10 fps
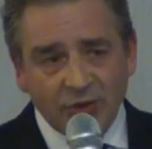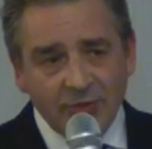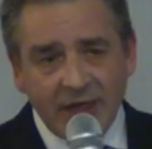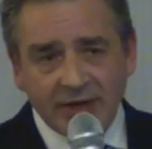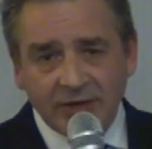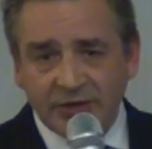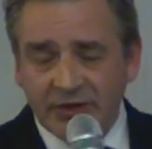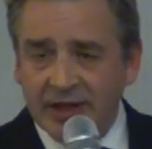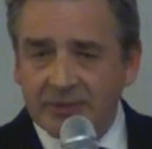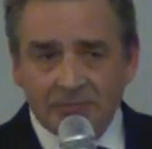your men and
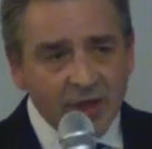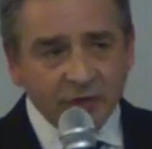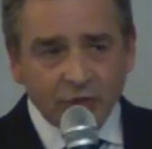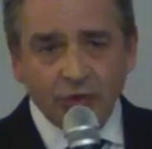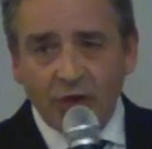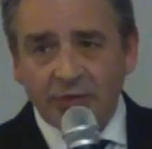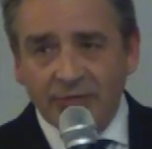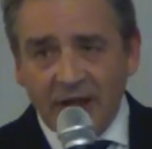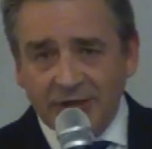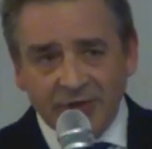say, do not
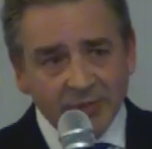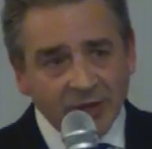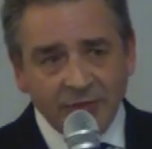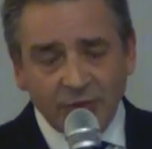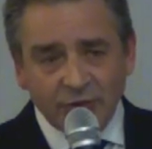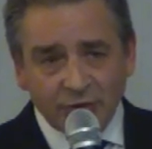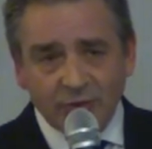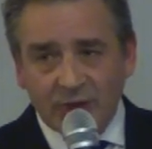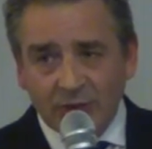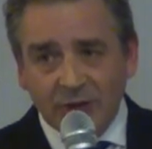fight them, and if you
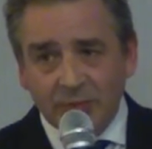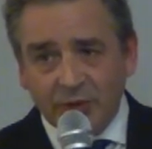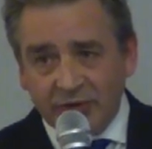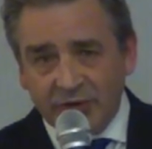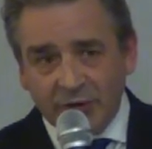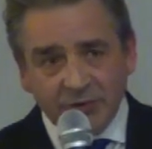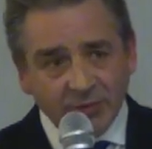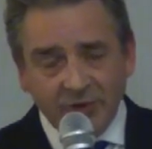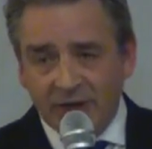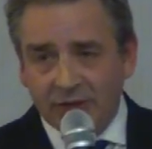do, we will imprison you
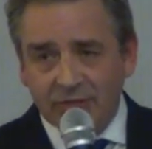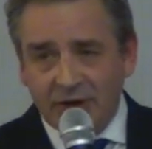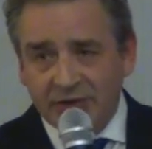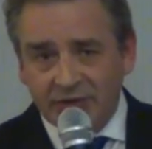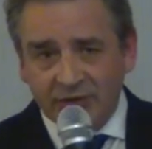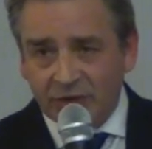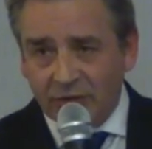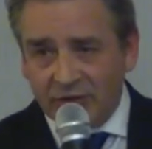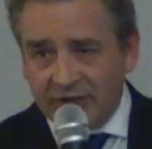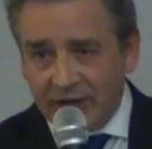for being a racist
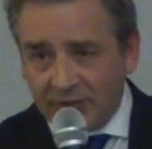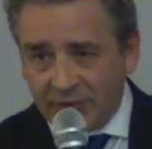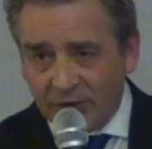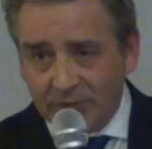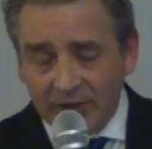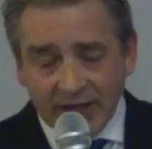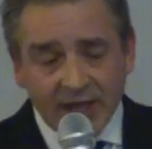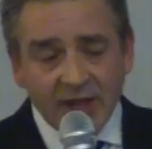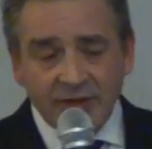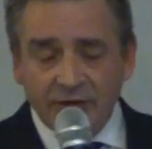or a xenophobe,
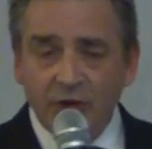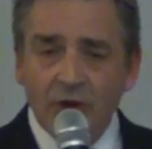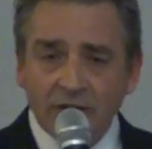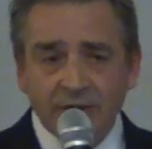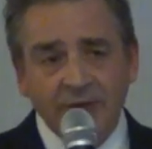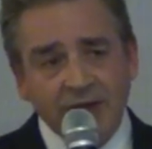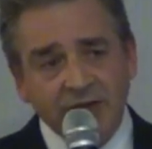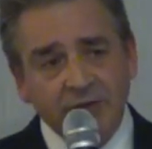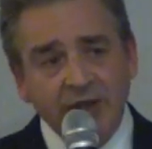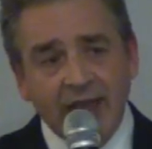then you are
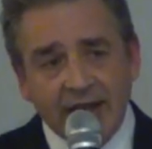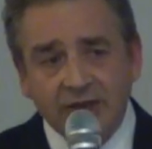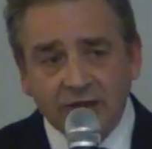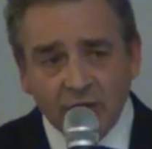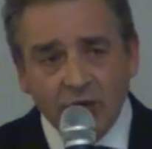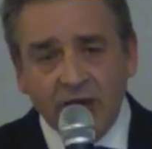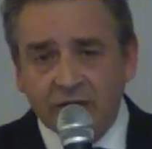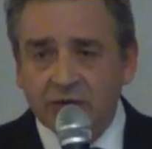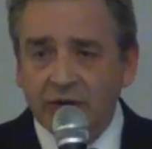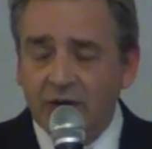effectively handing your
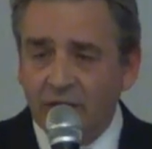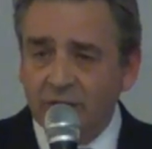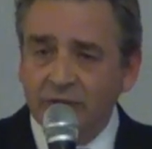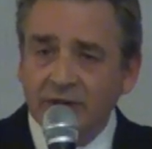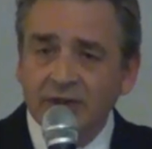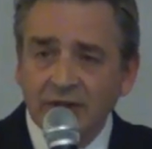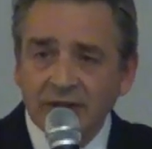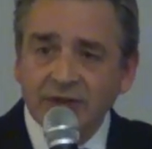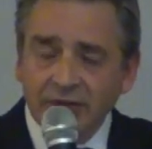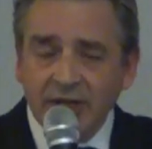country over
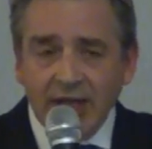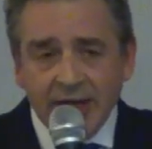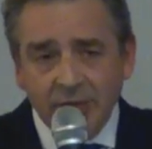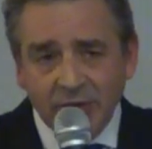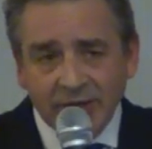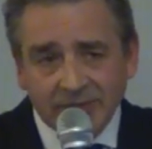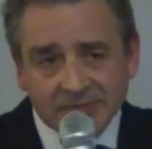to the enemy,